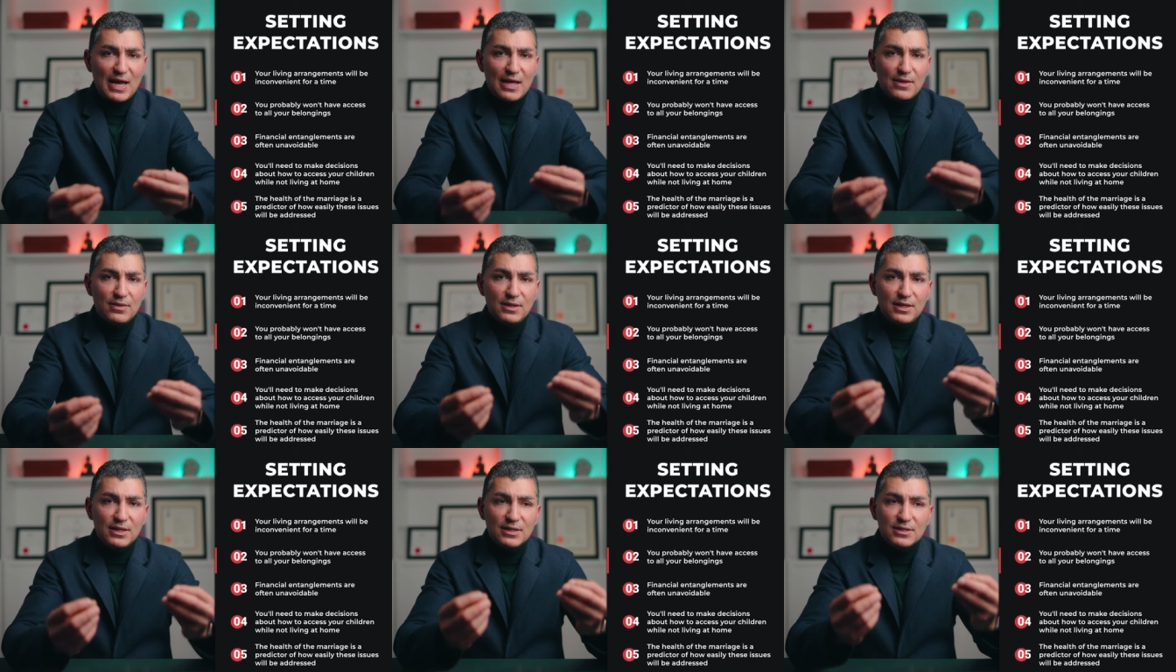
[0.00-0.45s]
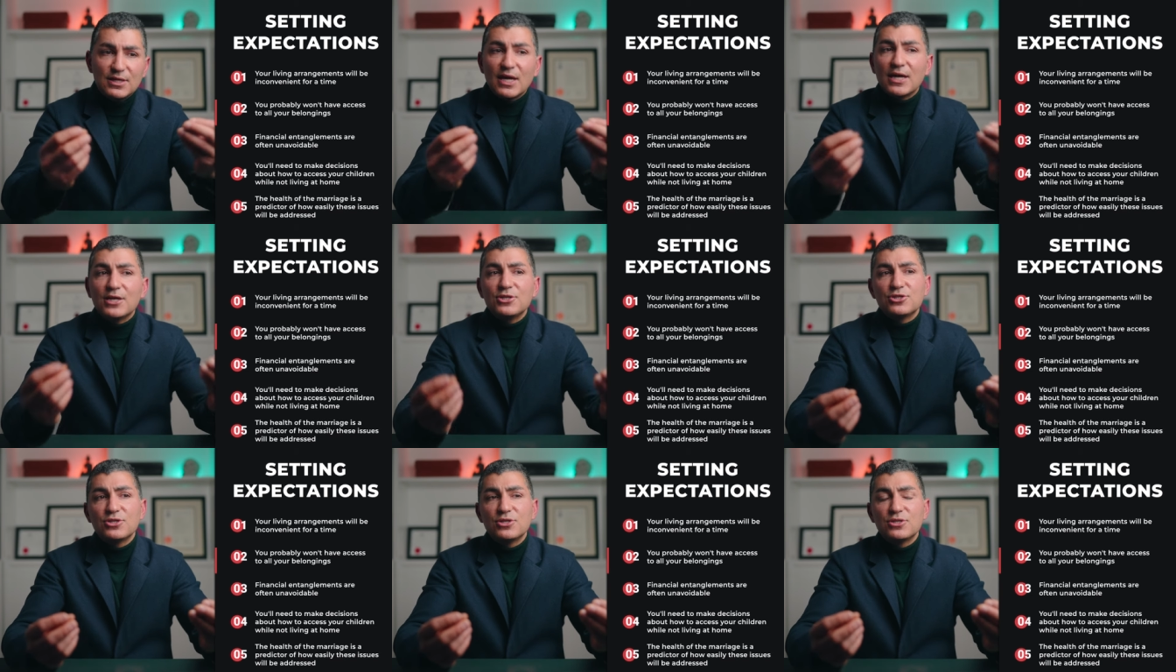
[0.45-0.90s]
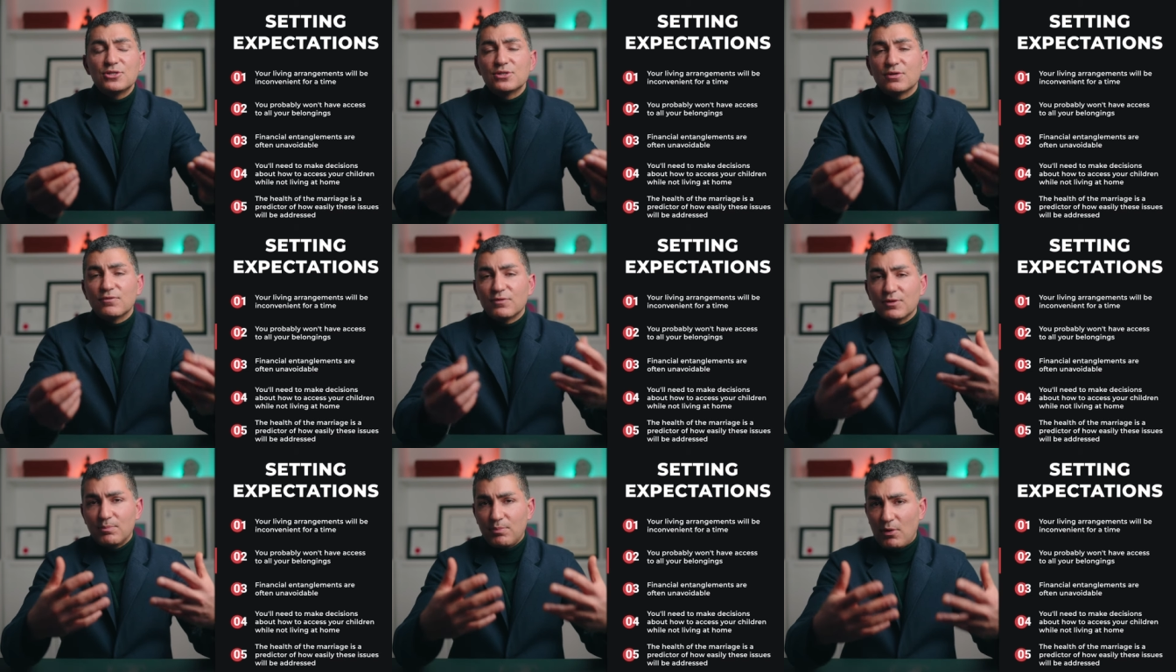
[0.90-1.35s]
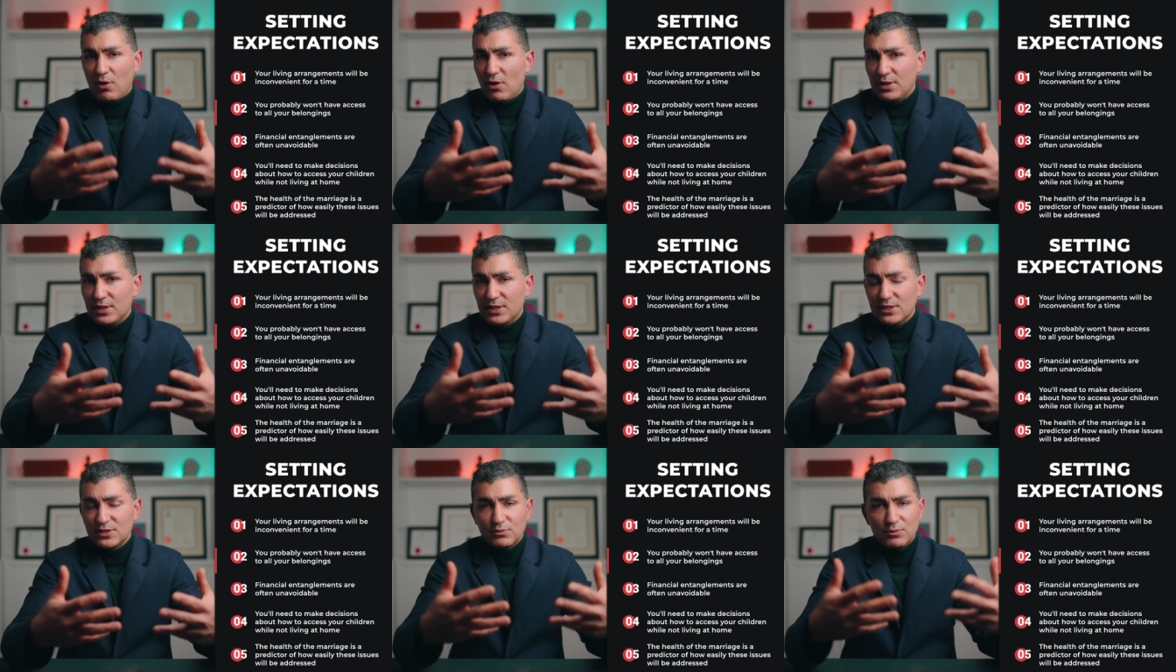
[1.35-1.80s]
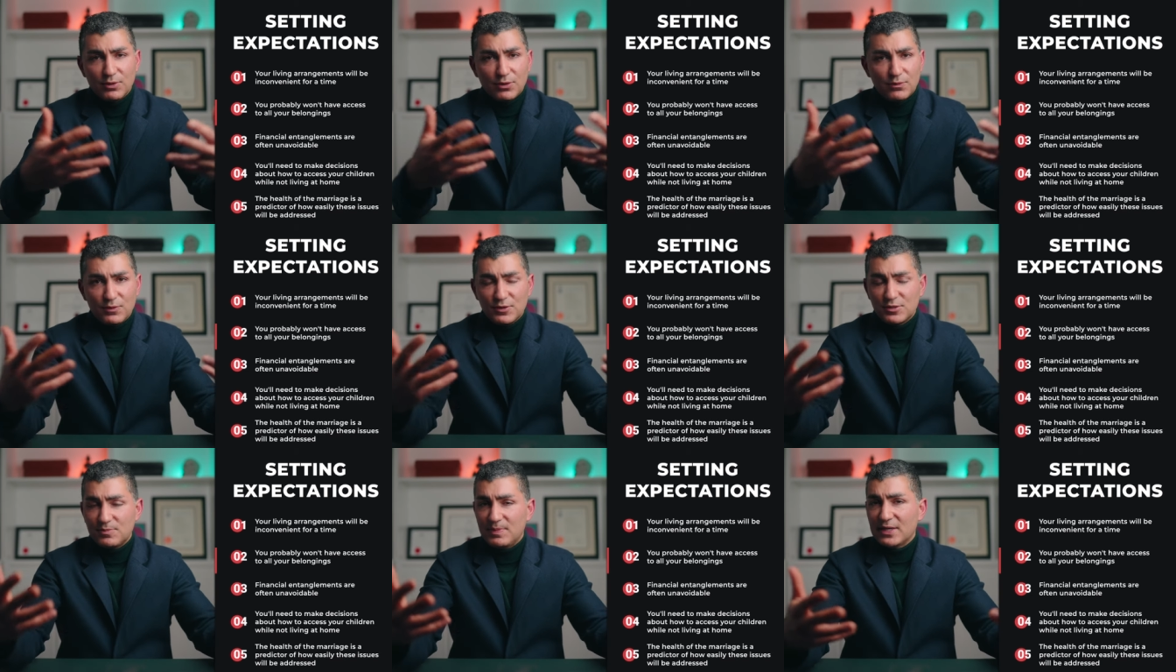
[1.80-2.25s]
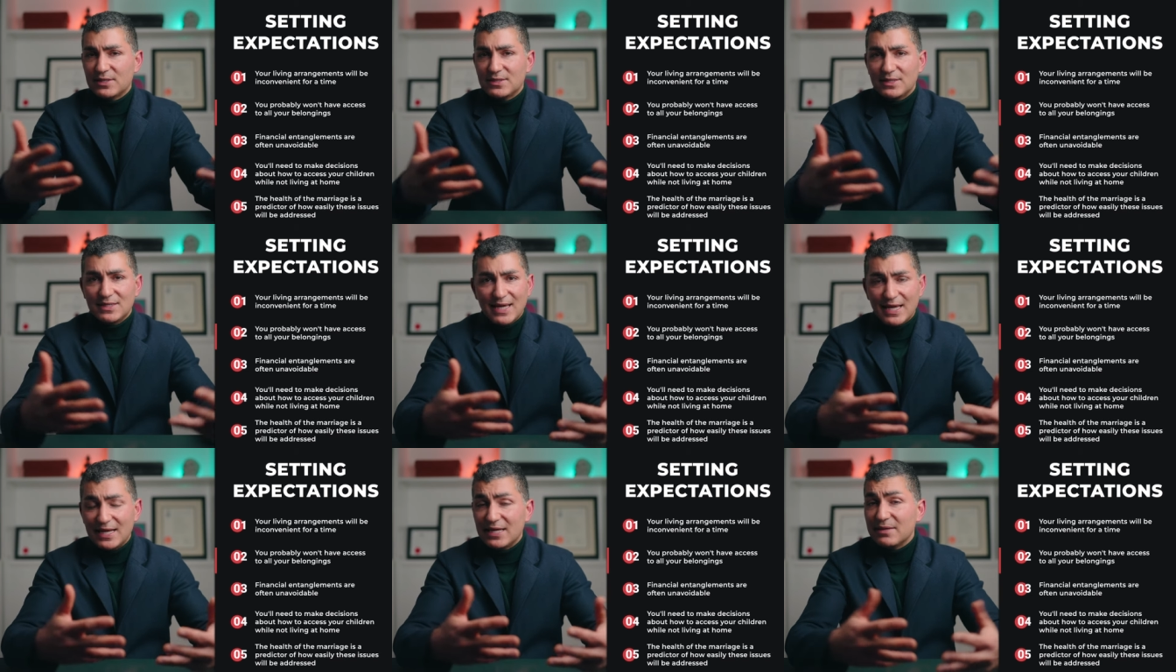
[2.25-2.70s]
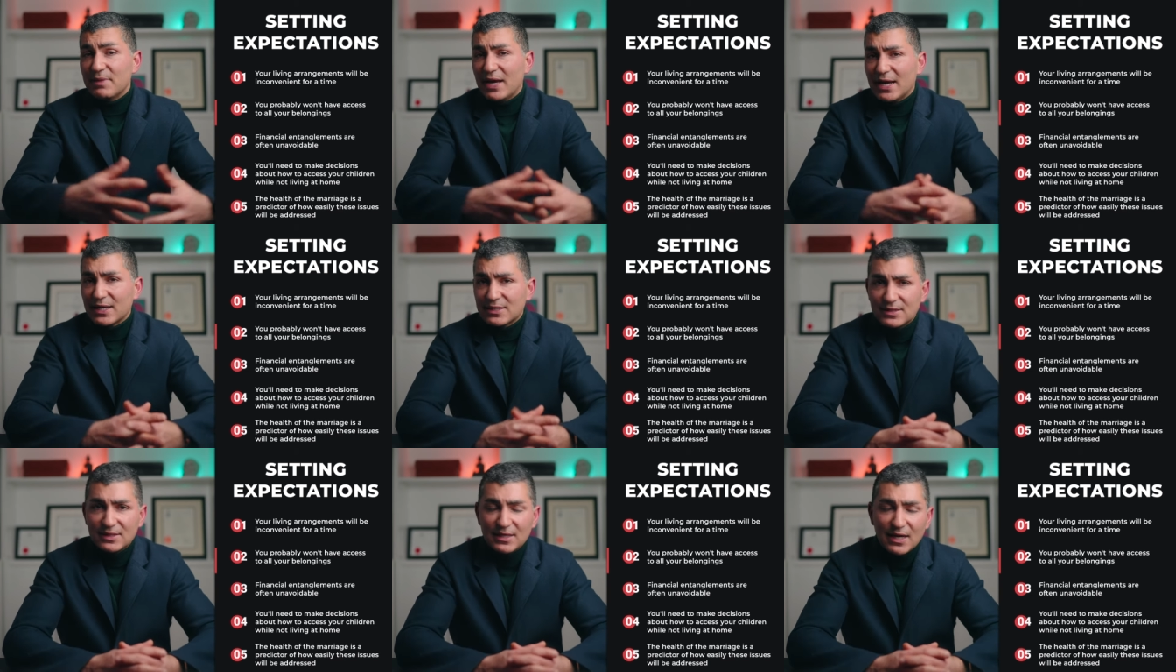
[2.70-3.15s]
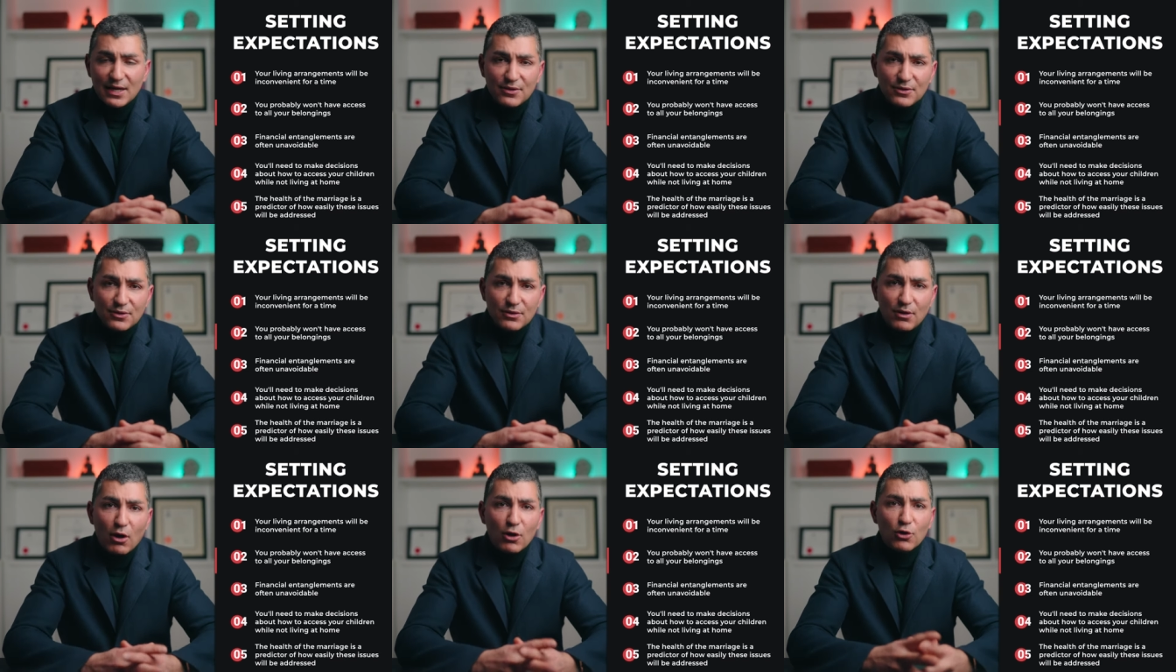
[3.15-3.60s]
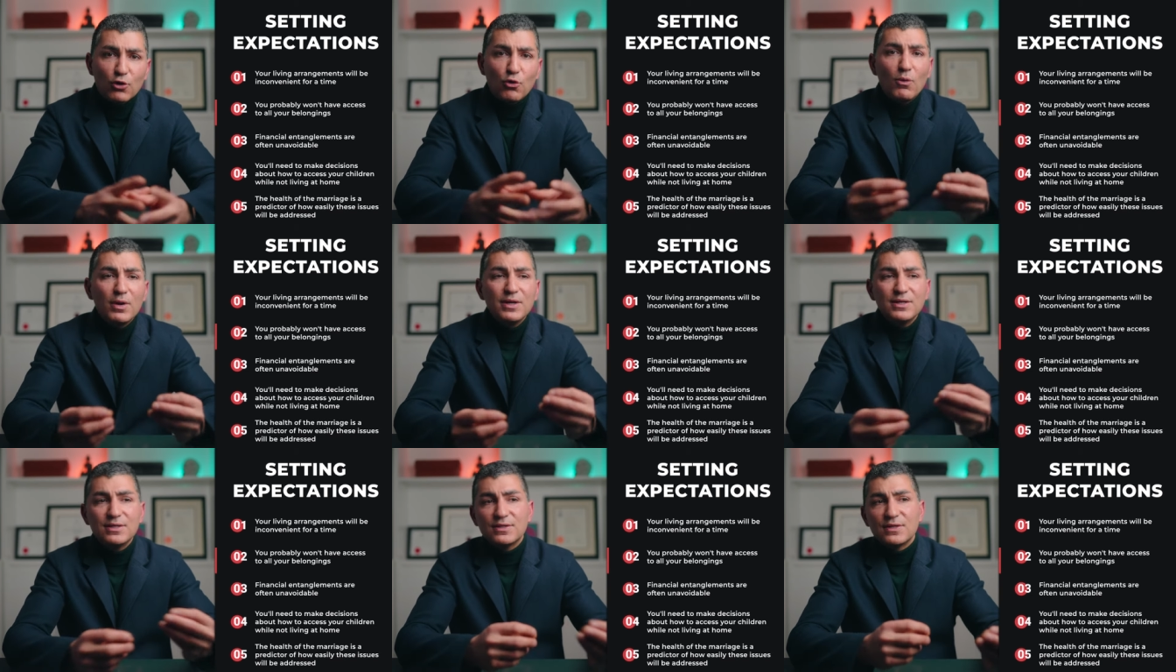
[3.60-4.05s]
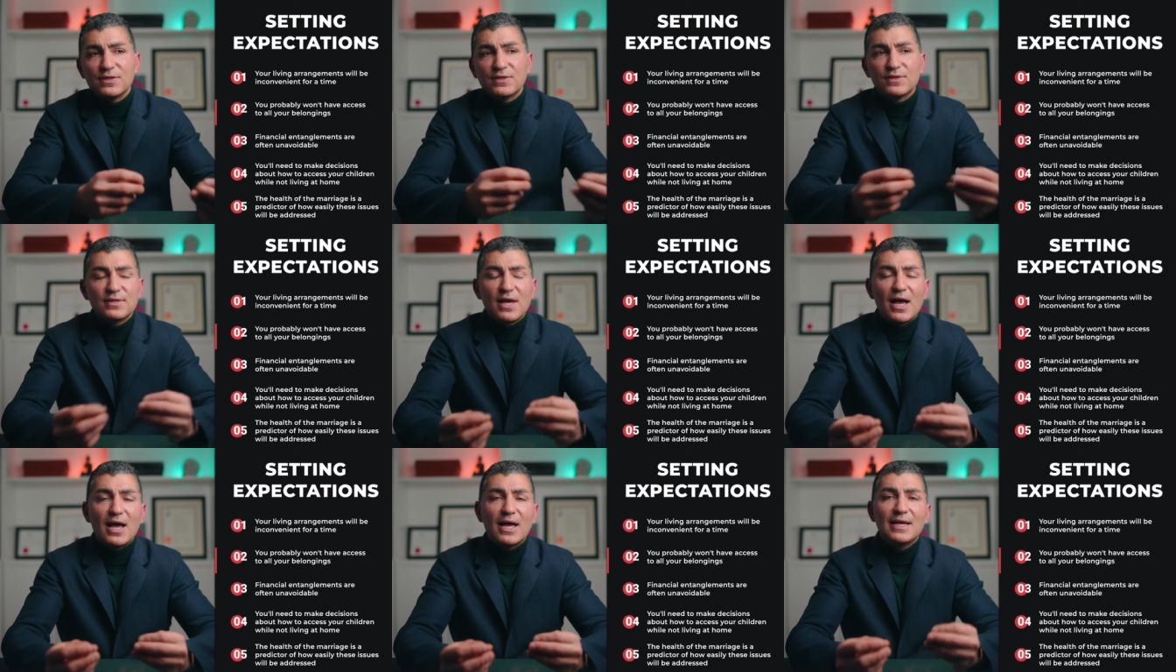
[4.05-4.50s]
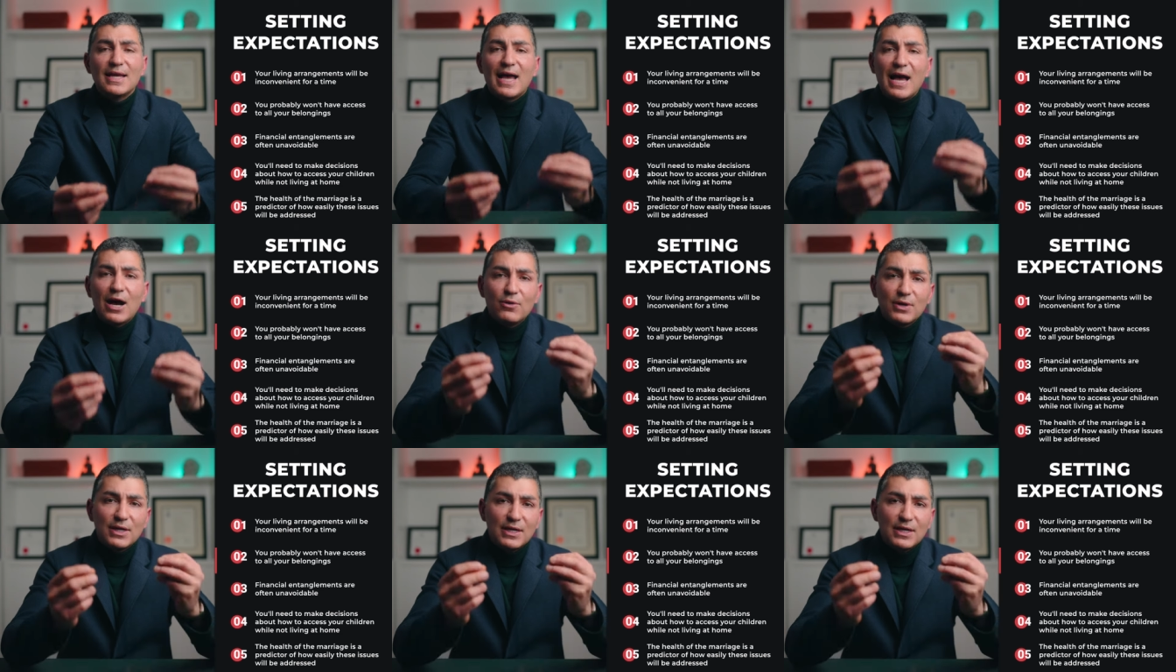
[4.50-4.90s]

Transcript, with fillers: and the intentions of the parties with respect to getting back together are going to decide how